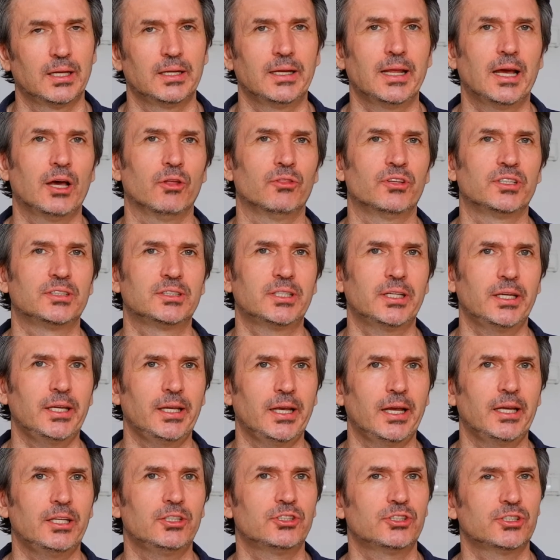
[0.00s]
Now, the
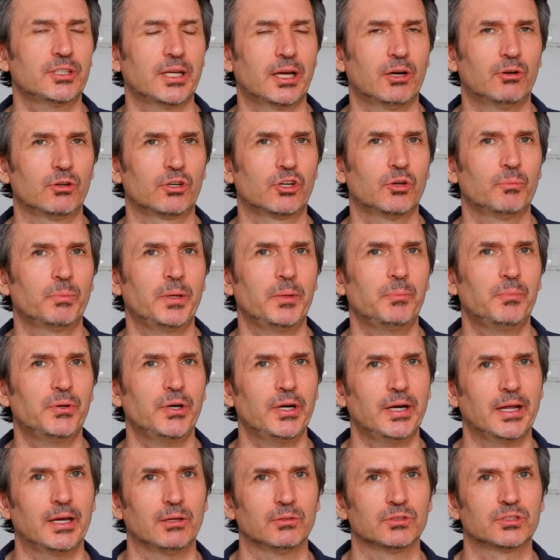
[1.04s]
TH sound can be
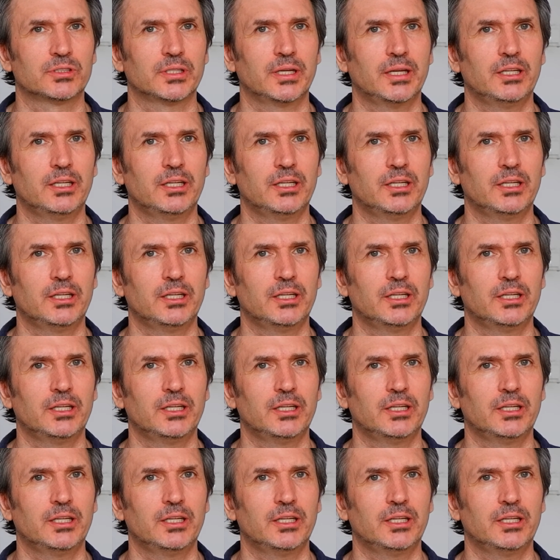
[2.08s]
pronounced